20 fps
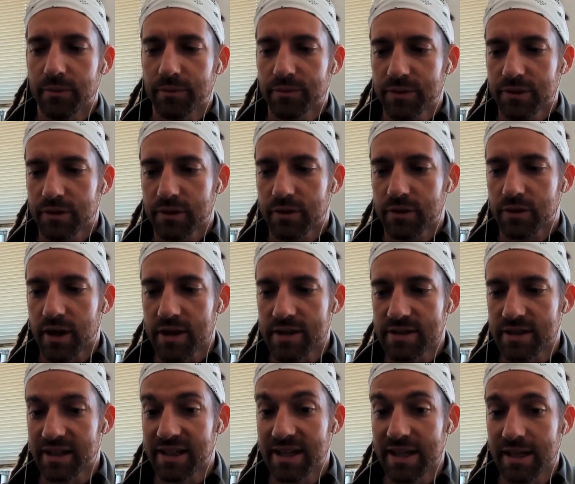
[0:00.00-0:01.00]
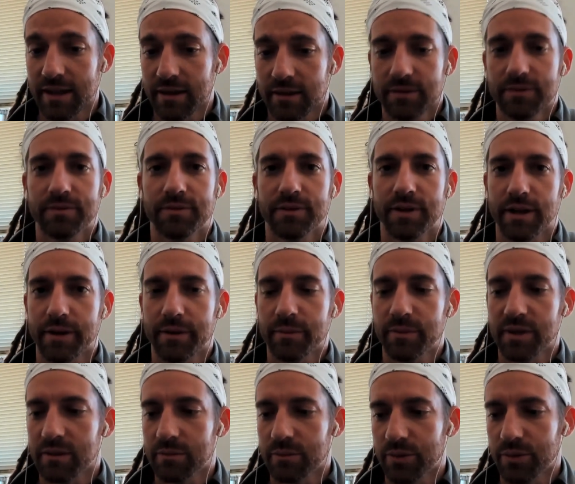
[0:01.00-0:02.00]
Christ the King,
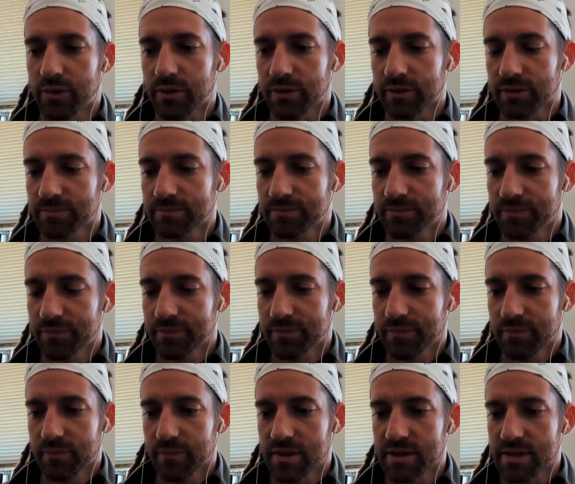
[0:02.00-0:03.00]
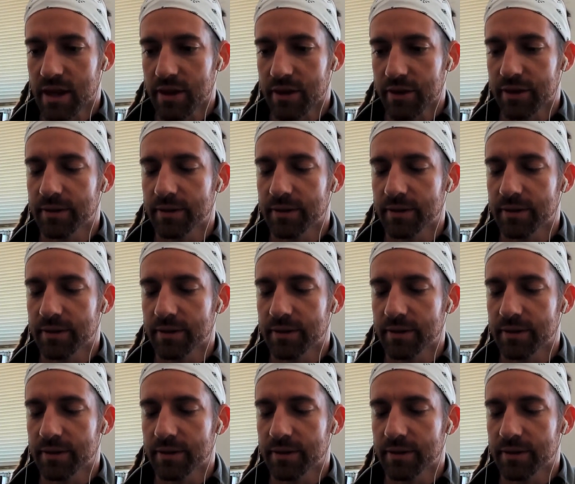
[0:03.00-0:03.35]
being born mentality.